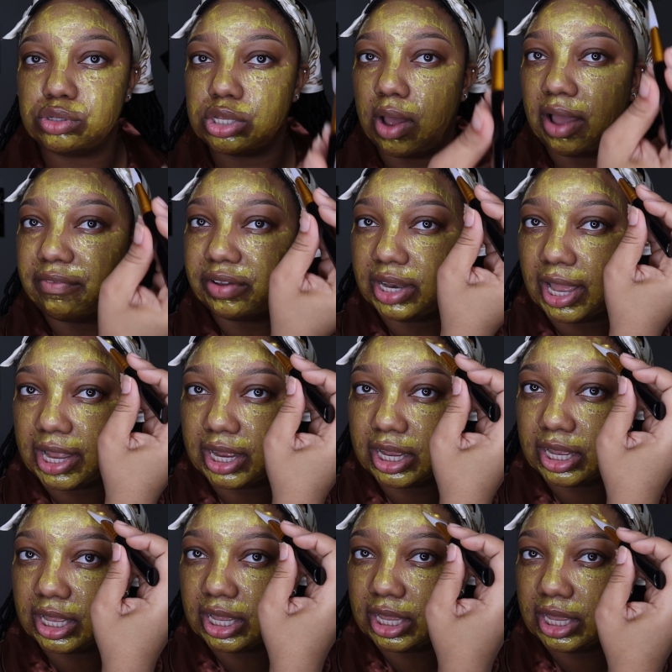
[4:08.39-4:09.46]
So I feel like
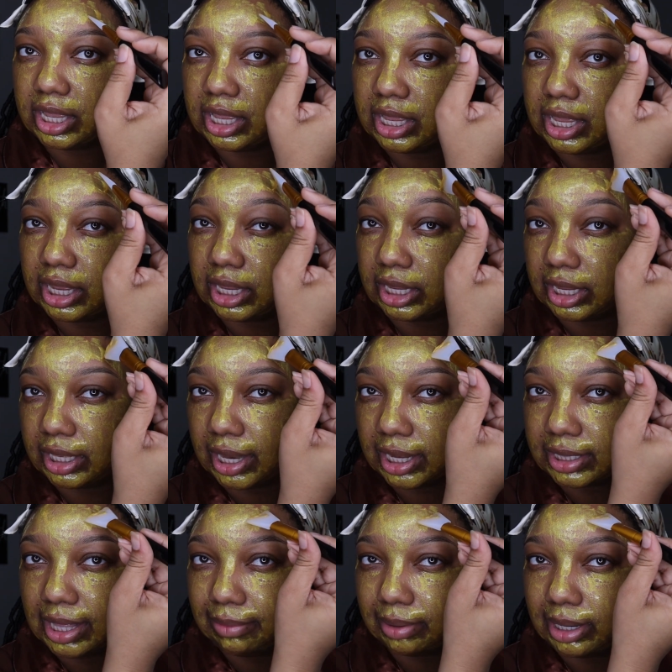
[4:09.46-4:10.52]
it could get
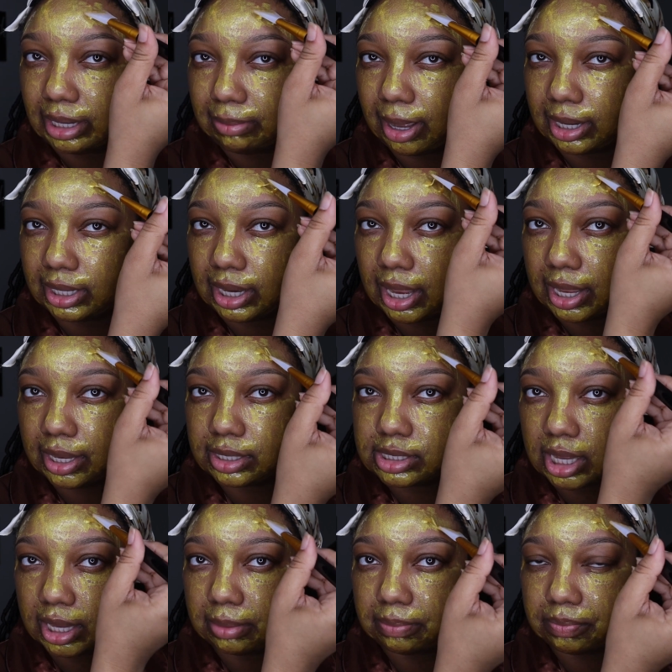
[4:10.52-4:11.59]
like that with anybody, like,
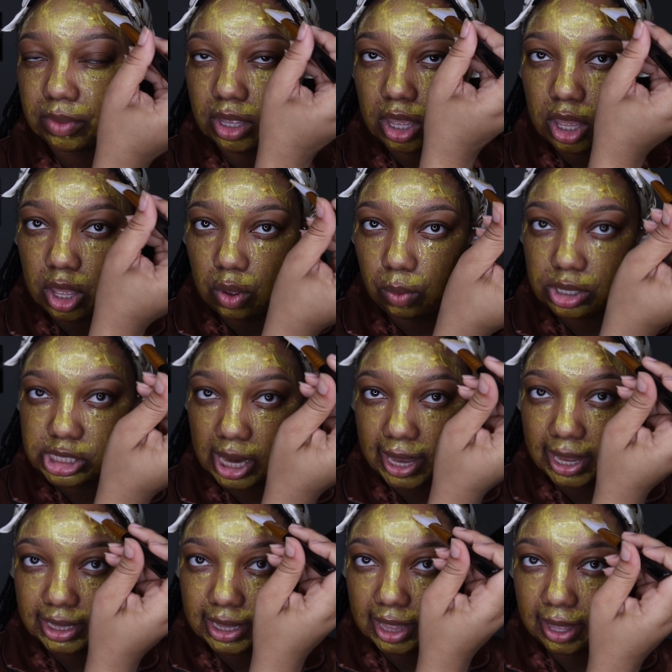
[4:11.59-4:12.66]
type, which I
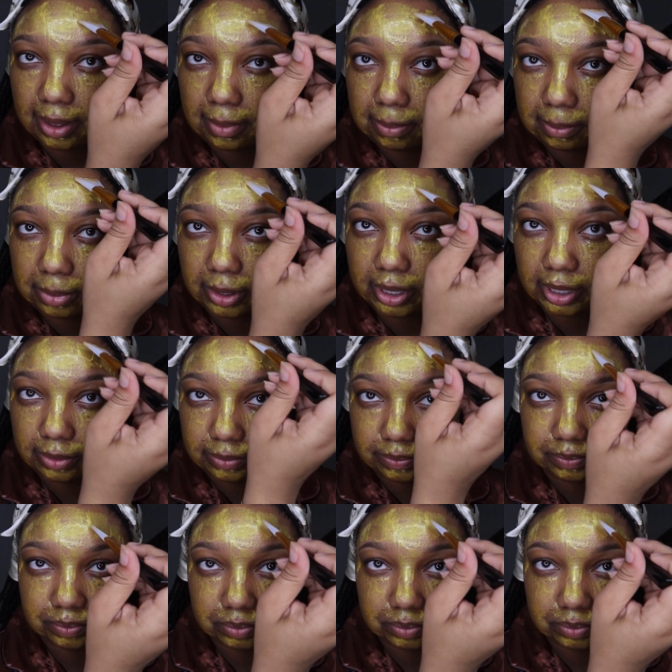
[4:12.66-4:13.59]
hate that. But